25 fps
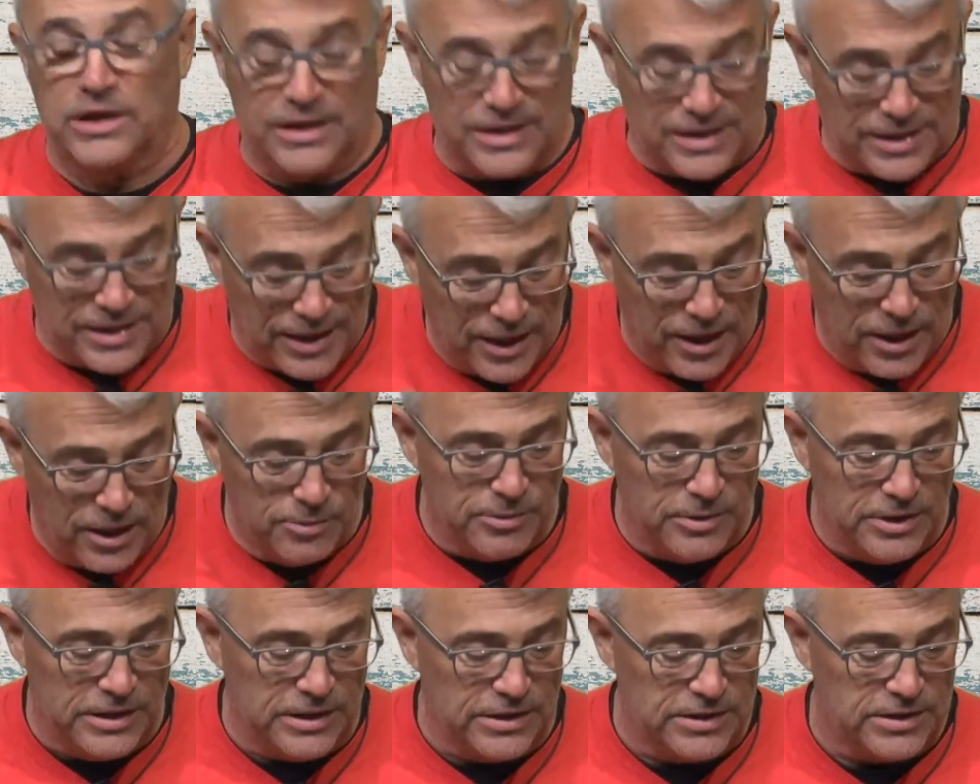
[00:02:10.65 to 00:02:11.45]

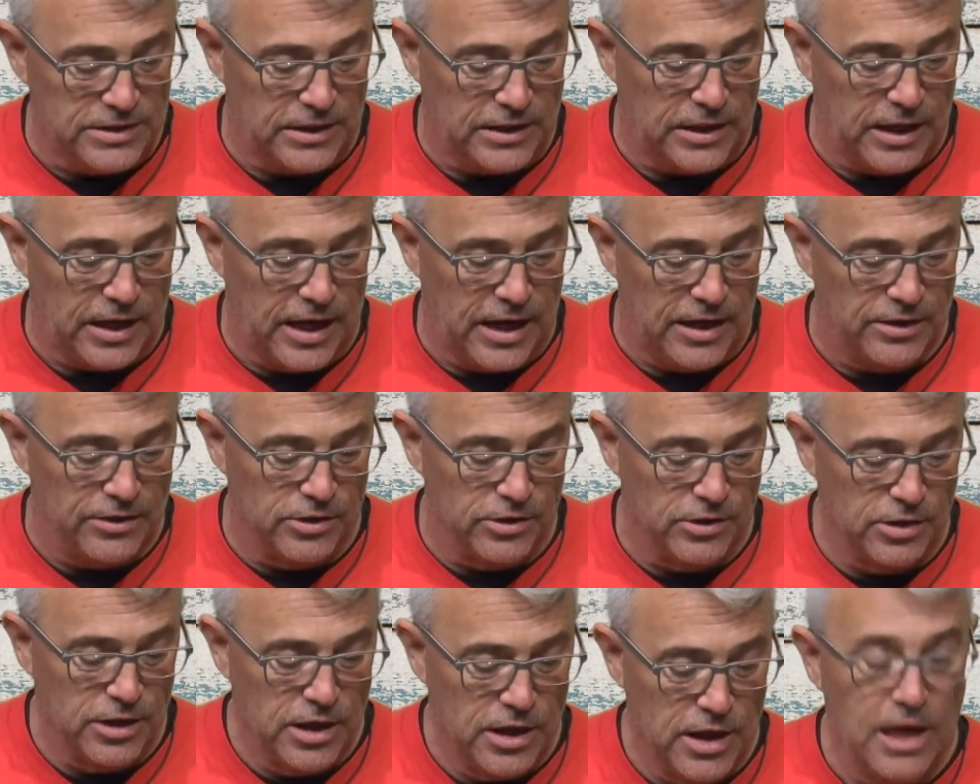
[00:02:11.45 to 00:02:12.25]
coming
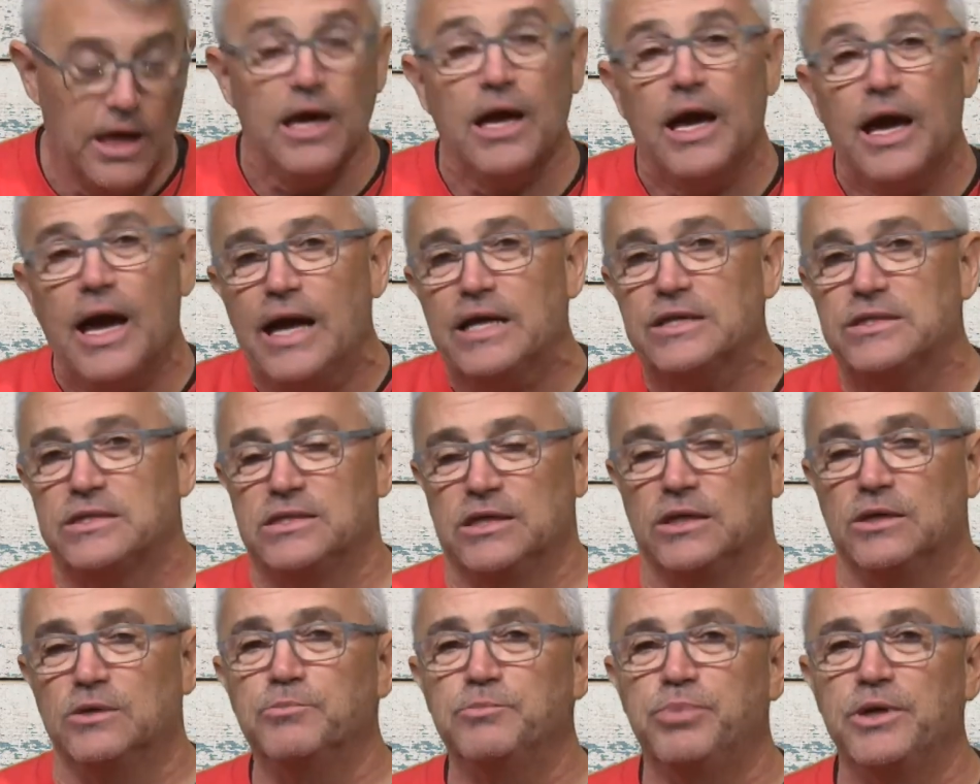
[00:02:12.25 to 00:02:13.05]
together, as
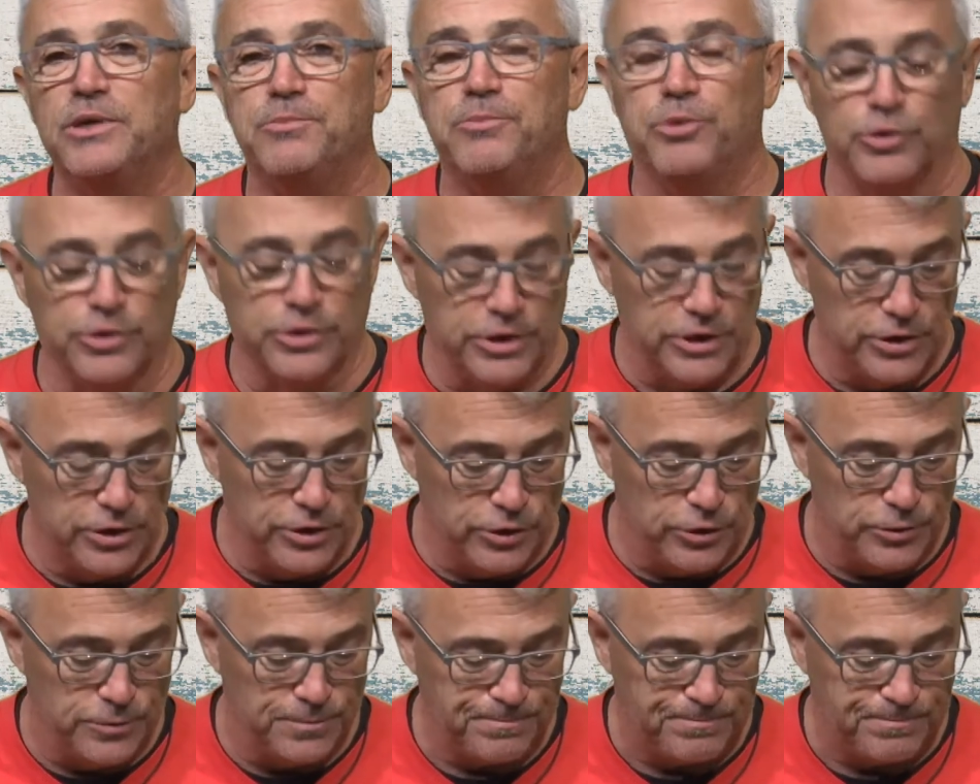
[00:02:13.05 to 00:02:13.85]
some people do,